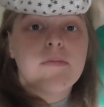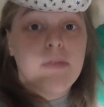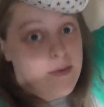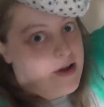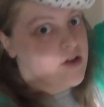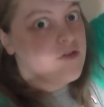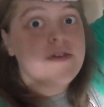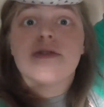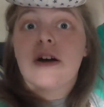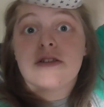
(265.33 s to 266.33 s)
But my ankle
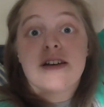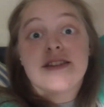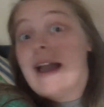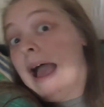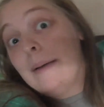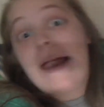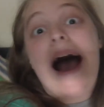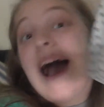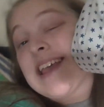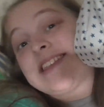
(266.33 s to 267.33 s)
feels hotter, so I'm going
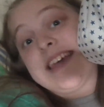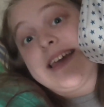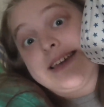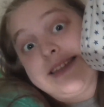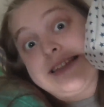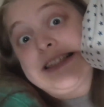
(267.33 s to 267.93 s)
to ice it.